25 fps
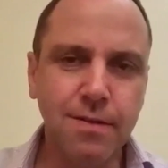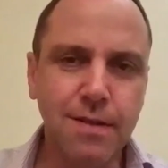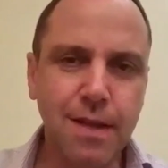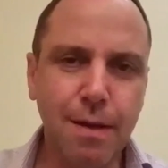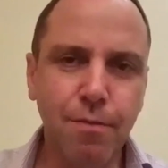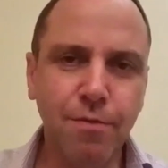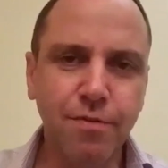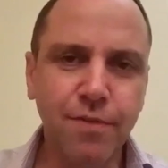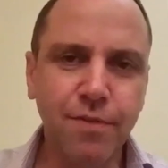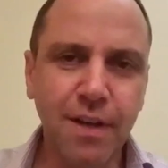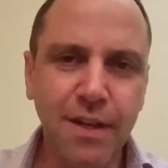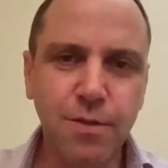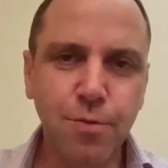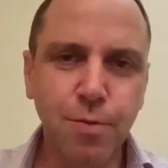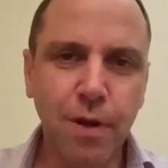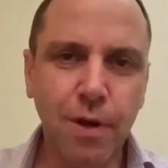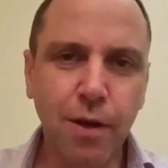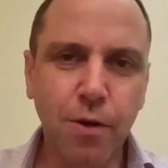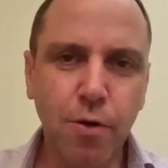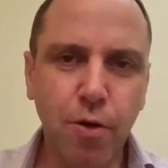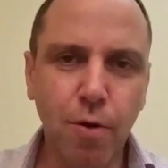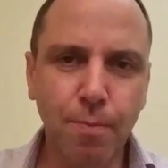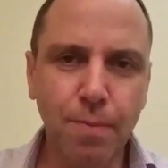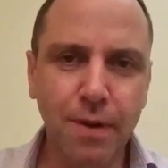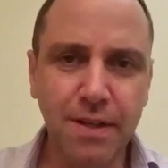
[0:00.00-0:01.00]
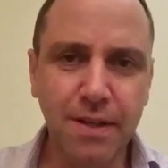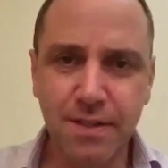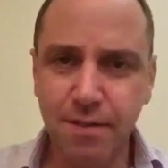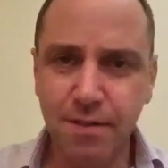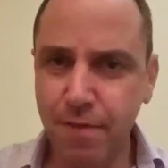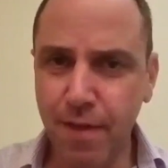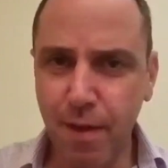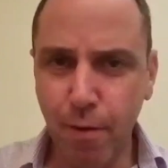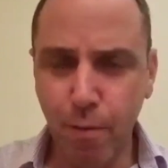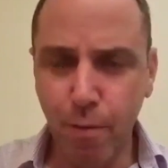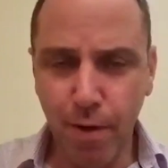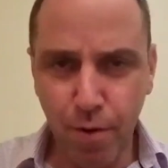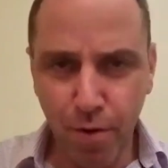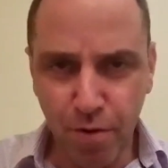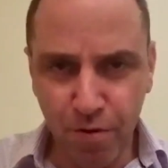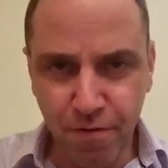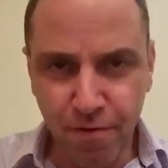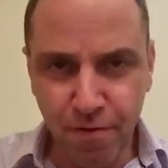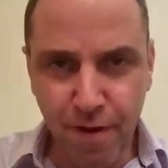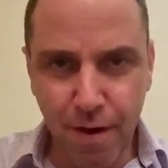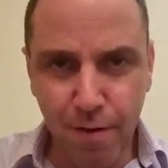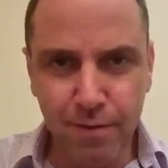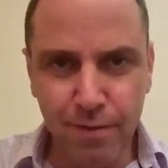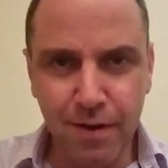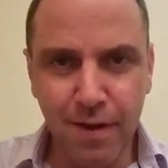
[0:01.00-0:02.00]
some of the Israeli companies, if they were not
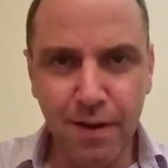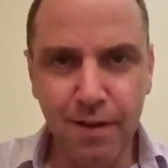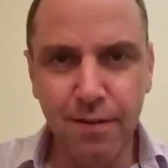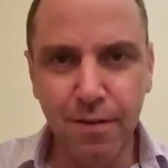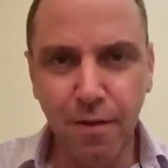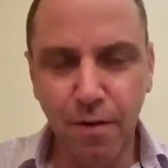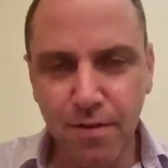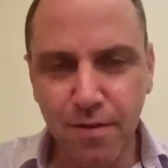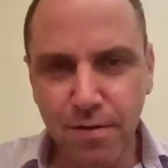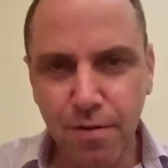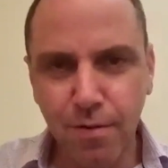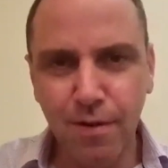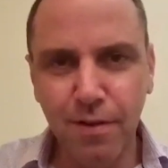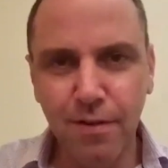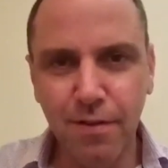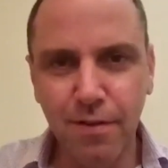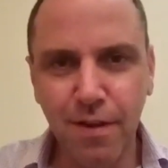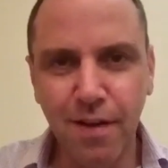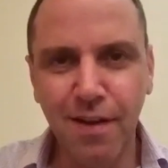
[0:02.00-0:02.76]
founded also